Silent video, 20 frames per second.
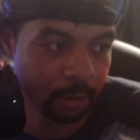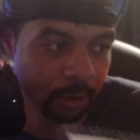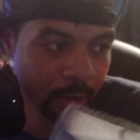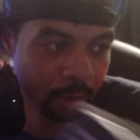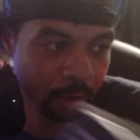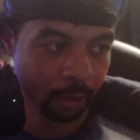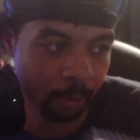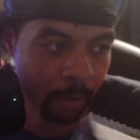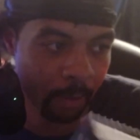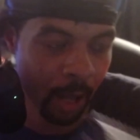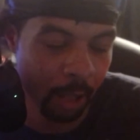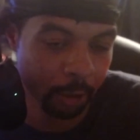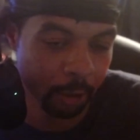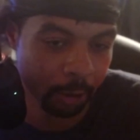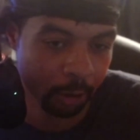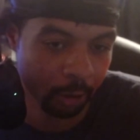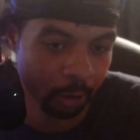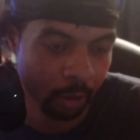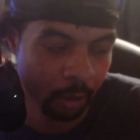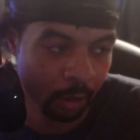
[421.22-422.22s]
the
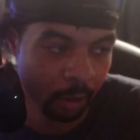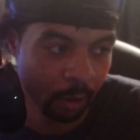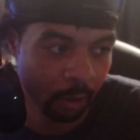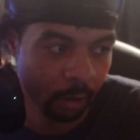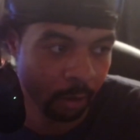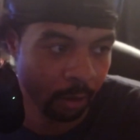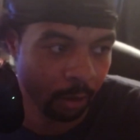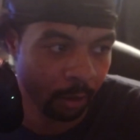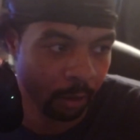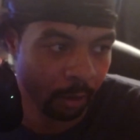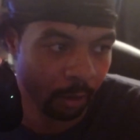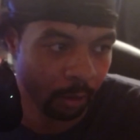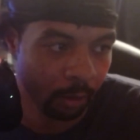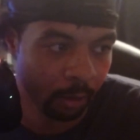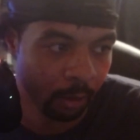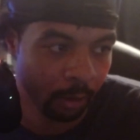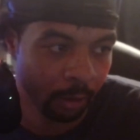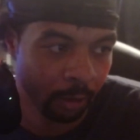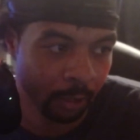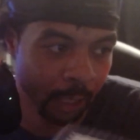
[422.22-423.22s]
monitor.
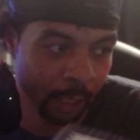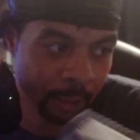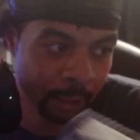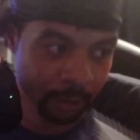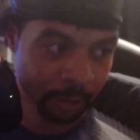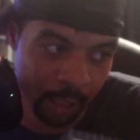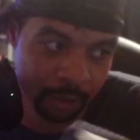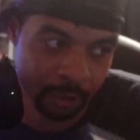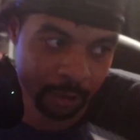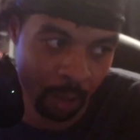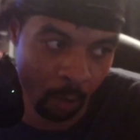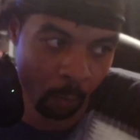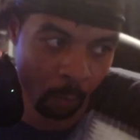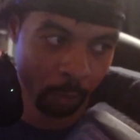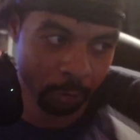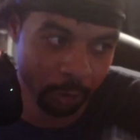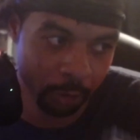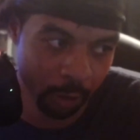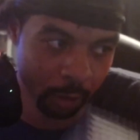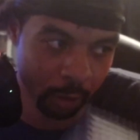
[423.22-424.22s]
It does come with
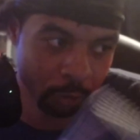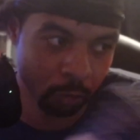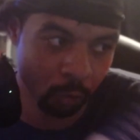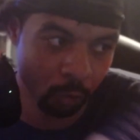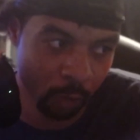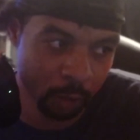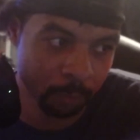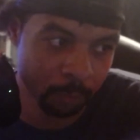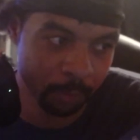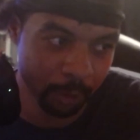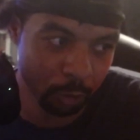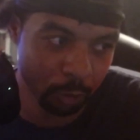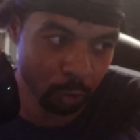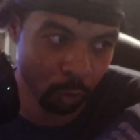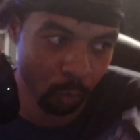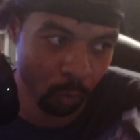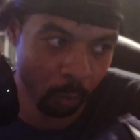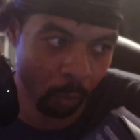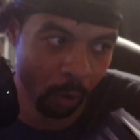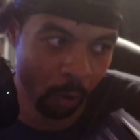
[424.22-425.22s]
a USB
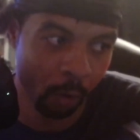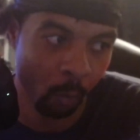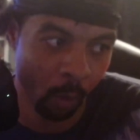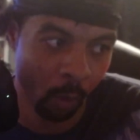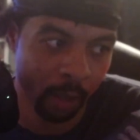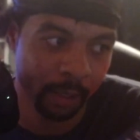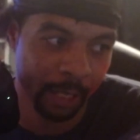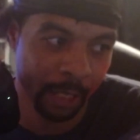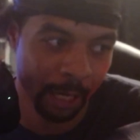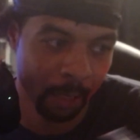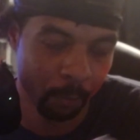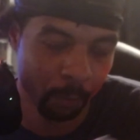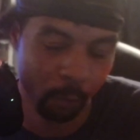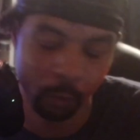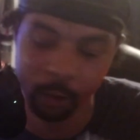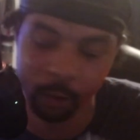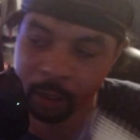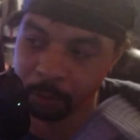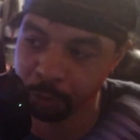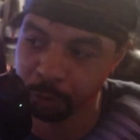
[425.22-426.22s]
2.1 cable,
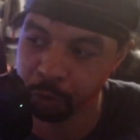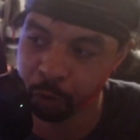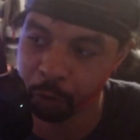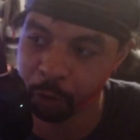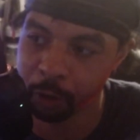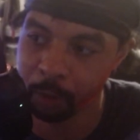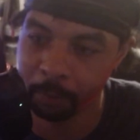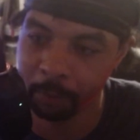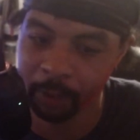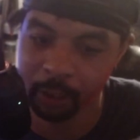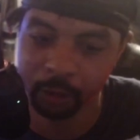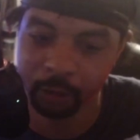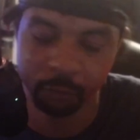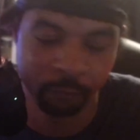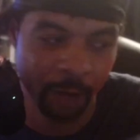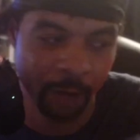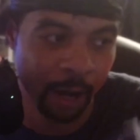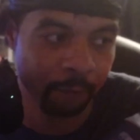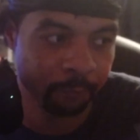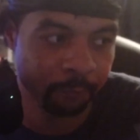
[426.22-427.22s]
and I'm sure your
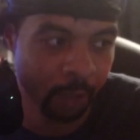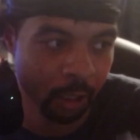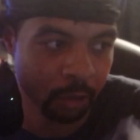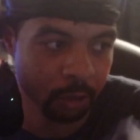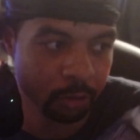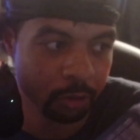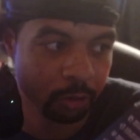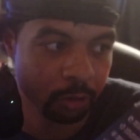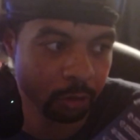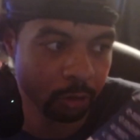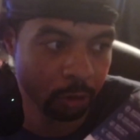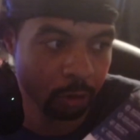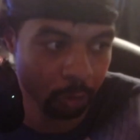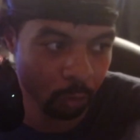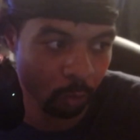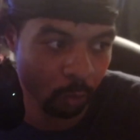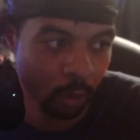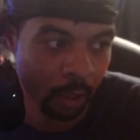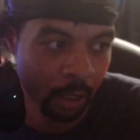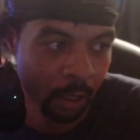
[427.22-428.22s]
PS5 does too.
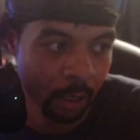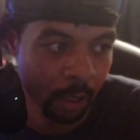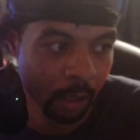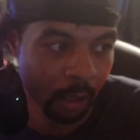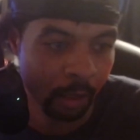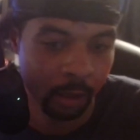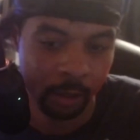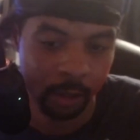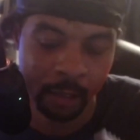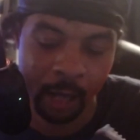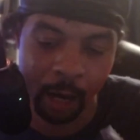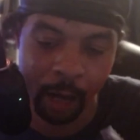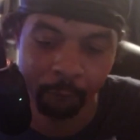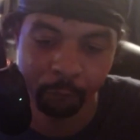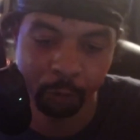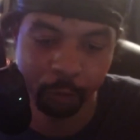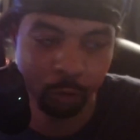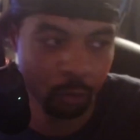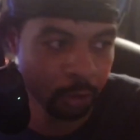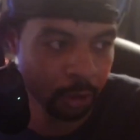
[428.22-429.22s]
Now, if you're
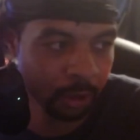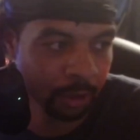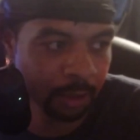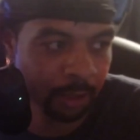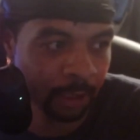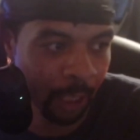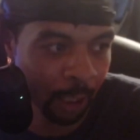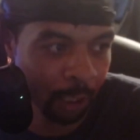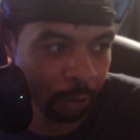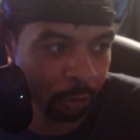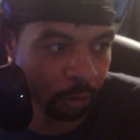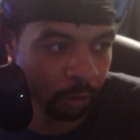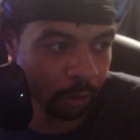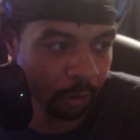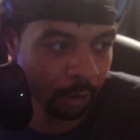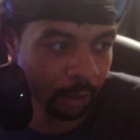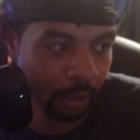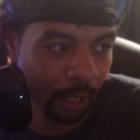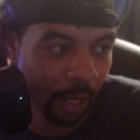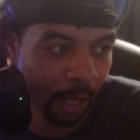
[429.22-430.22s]
using standard
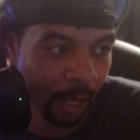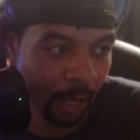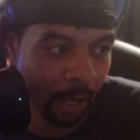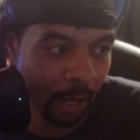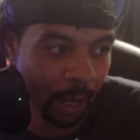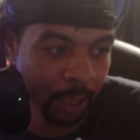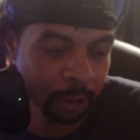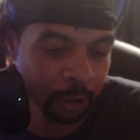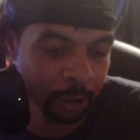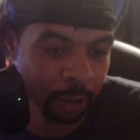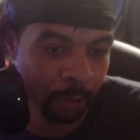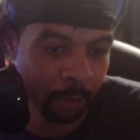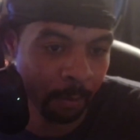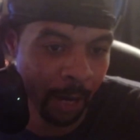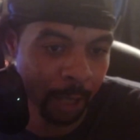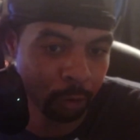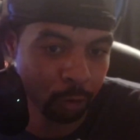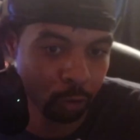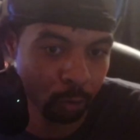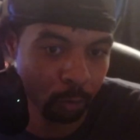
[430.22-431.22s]

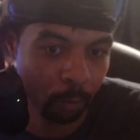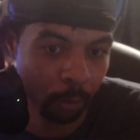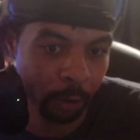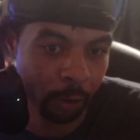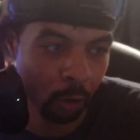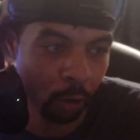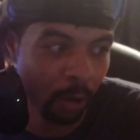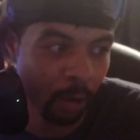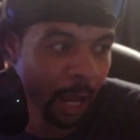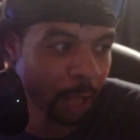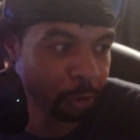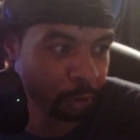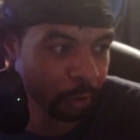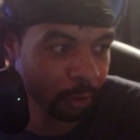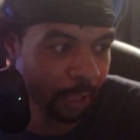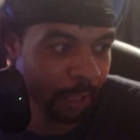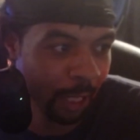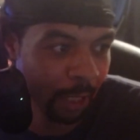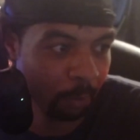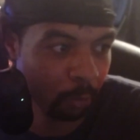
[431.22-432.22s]
HDMI 2.0 as your
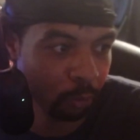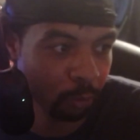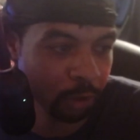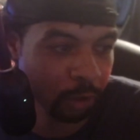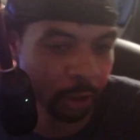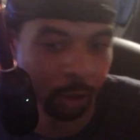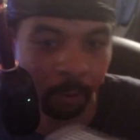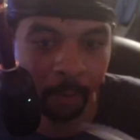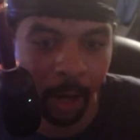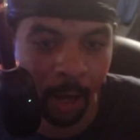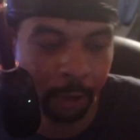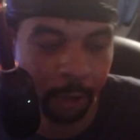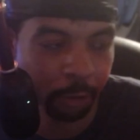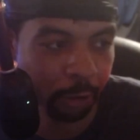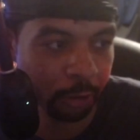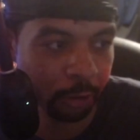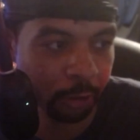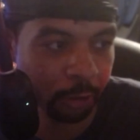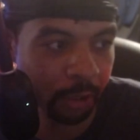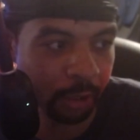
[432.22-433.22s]
cables and your monitor
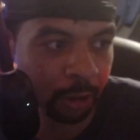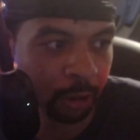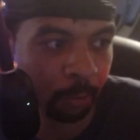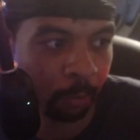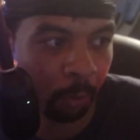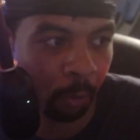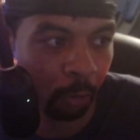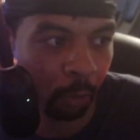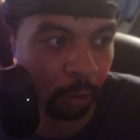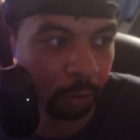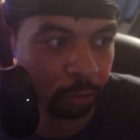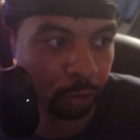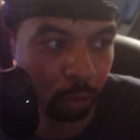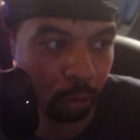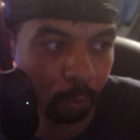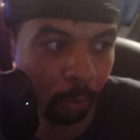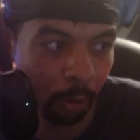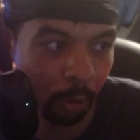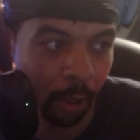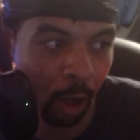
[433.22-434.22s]
doesn't support
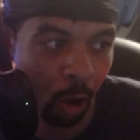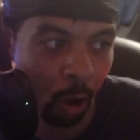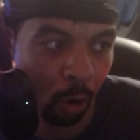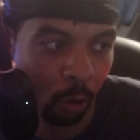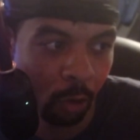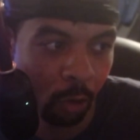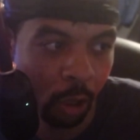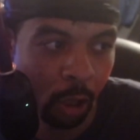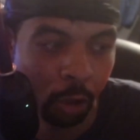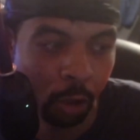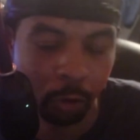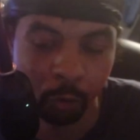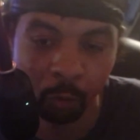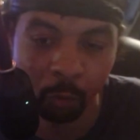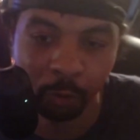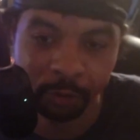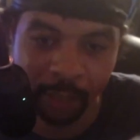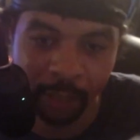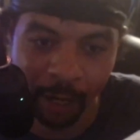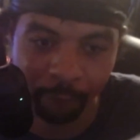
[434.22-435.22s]
2.0, you will
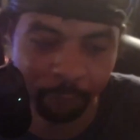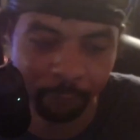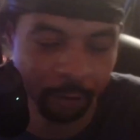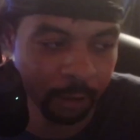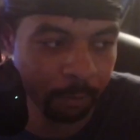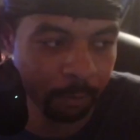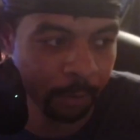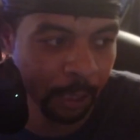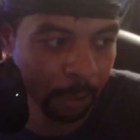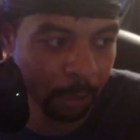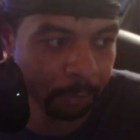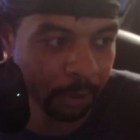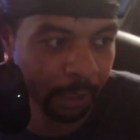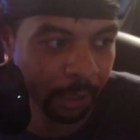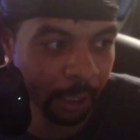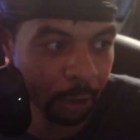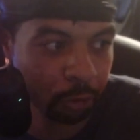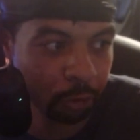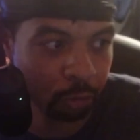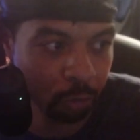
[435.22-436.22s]
definitely be able to
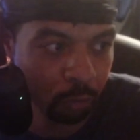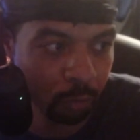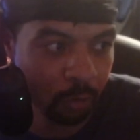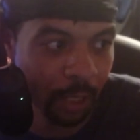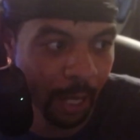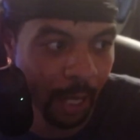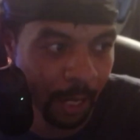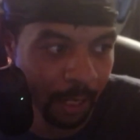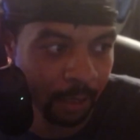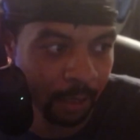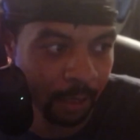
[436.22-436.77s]
get 2K